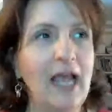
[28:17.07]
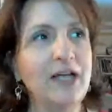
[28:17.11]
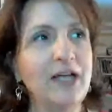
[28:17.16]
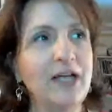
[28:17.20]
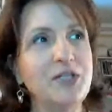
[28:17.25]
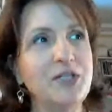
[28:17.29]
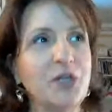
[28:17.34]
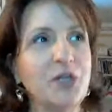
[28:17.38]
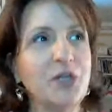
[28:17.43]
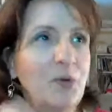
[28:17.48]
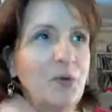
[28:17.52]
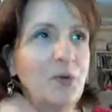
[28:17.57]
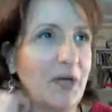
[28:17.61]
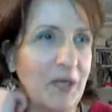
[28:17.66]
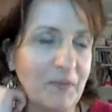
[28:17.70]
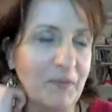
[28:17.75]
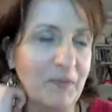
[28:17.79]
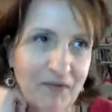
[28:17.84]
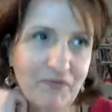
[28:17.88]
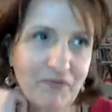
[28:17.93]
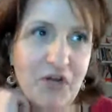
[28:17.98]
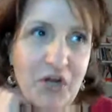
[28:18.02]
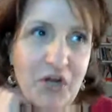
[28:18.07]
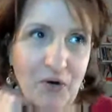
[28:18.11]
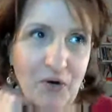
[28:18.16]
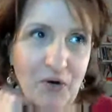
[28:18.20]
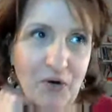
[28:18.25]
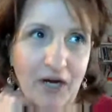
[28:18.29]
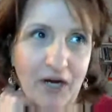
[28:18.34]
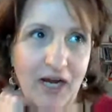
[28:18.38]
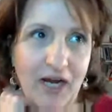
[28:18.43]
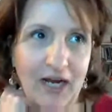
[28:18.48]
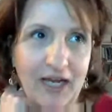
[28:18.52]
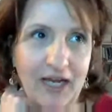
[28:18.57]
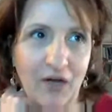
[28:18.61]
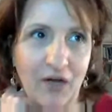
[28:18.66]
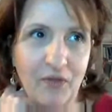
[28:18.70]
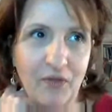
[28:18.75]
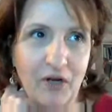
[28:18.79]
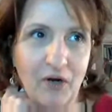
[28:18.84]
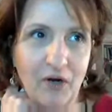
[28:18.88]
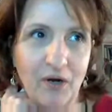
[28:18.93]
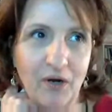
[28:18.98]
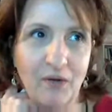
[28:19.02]
And so every year I
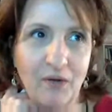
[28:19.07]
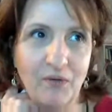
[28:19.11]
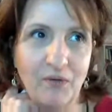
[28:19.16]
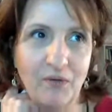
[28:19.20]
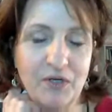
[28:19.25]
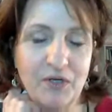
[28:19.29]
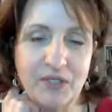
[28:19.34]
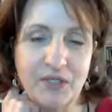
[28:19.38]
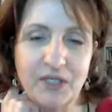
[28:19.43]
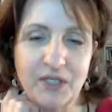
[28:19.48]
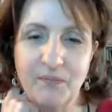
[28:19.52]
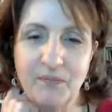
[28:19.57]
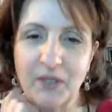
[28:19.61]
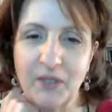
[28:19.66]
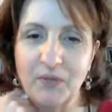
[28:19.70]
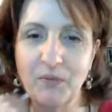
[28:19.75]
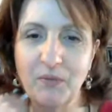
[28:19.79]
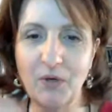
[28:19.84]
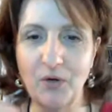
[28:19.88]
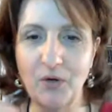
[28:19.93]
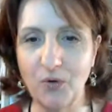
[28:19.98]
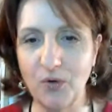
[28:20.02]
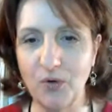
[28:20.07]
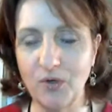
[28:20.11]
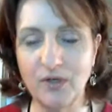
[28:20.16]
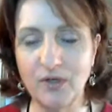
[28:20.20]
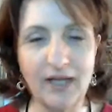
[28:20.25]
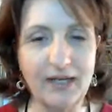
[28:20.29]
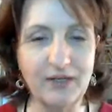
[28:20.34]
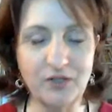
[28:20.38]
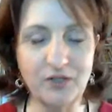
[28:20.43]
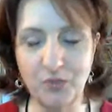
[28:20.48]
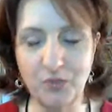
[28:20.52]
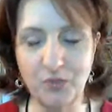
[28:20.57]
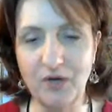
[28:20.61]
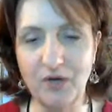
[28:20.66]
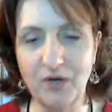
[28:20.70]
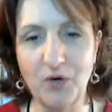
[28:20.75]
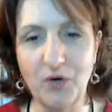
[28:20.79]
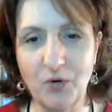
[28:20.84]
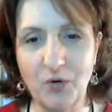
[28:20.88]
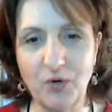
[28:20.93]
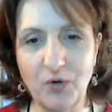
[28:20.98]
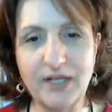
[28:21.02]
go there and typically record like 12
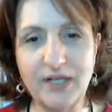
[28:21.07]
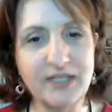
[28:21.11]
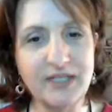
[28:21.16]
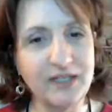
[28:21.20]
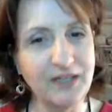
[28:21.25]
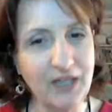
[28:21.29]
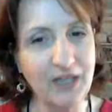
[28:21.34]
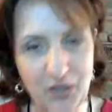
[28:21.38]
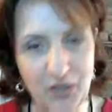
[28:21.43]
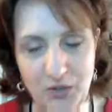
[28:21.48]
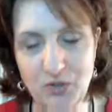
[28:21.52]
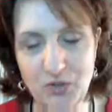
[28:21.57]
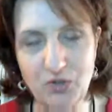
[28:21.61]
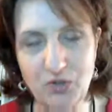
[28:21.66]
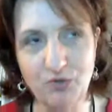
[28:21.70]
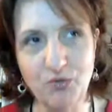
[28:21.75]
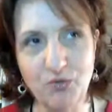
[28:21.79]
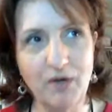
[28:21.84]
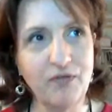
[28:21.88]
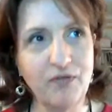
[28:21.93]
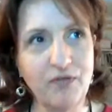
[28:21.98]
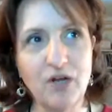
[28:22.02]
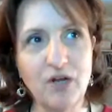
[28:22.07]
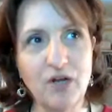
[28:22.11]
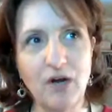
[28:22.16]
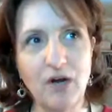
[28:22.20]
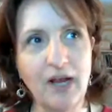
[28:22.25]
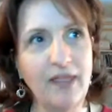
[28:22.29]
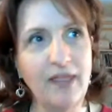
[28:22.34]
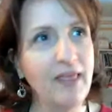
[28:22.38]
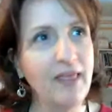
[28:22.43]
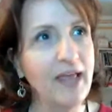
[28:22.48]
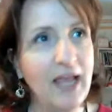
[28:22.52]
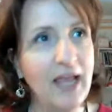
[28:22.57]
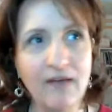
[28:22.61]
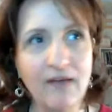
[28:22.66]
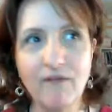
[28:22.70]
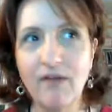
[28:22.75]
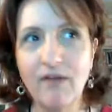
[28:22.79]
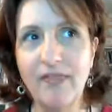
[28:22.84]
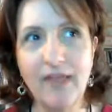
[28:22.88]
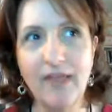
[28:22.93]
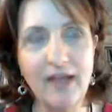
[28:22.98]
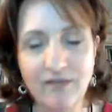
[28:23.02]
recordings that they use throughout the year, and
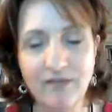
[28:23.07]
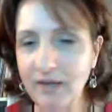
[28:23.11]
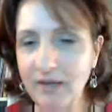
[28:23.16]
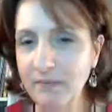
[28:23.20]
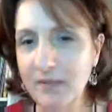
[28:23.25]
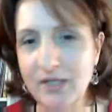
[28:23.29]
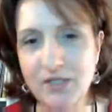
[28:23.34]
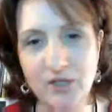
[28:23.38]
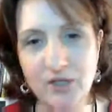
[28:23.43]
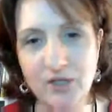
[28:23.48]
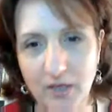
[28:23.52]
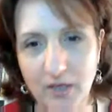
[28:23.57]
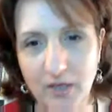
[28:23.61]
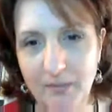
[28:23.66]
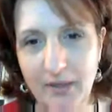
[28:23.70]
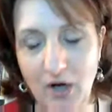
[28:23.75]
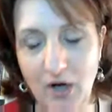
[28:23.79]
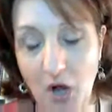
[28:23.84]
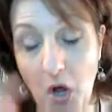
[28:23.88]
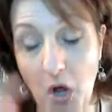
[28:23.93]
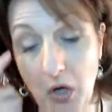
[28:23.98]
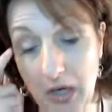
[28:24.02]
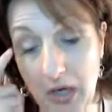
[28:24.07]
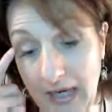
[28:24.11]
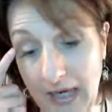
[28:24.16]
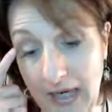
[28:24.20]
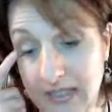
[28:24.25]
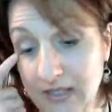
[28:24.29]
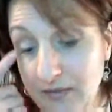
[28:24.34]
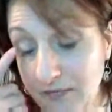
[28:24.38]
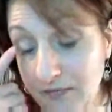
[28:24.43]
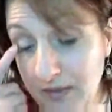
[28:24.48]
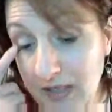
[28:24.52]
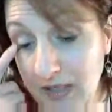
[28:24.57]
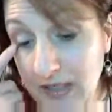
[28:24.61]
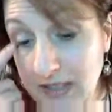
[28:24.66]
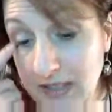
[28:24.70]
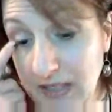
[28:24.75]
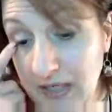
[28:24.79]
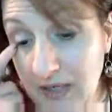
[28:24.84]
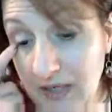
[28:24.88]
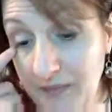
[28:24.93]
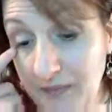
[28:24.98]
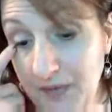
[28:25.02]
they've let me talk about all kinds of things,
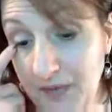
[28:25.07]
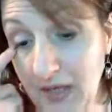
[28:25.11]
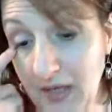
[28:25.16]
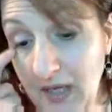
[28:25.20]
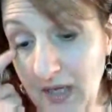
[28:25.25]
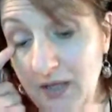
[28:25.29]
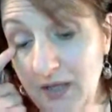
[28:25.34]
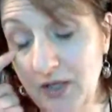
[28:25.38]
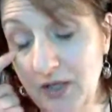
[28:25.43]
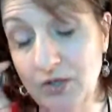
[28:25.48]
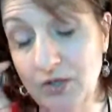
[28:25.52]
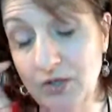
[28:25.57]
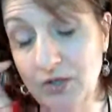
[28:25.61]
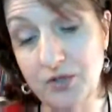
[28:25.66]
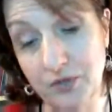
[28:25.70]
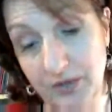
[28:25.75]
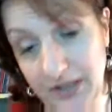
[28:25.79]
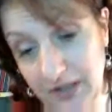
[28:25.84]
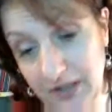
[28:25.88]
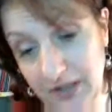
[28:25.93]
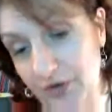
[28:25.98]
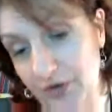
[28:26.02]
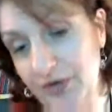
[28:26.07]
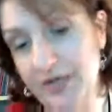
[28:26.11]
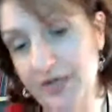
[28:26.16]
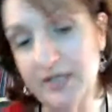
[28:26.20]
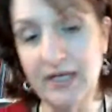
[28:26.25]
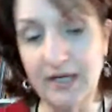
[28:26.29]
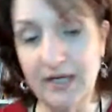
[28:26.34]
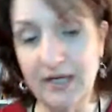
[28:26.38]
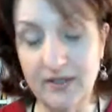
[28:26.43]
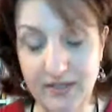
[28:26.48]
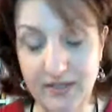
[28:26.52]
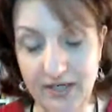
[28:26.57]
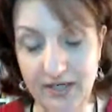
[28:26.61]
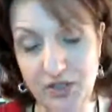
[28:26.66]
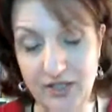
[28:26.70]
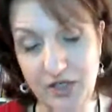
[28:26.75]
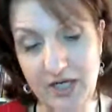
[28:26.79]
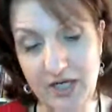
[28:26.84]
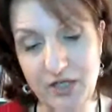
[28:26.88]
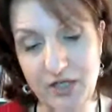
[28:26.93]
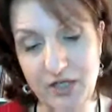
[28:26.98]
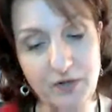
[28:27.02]
certainly learning styles and
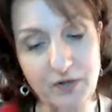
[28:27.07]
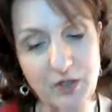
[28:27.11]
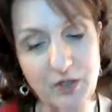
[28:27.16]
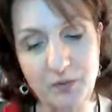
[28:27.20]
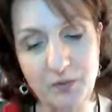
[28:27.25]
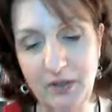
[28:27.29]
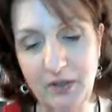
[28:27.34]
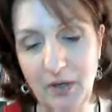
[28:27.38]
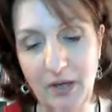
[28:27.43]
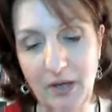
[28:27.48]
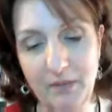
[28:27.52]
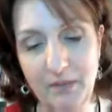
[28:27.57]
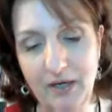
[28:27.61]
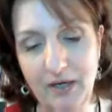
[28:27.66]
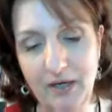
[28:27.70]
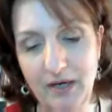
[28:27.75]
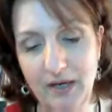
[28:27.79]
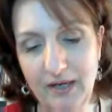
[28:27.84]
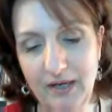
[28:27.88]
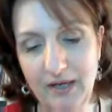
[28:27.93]
educational things, but I mean,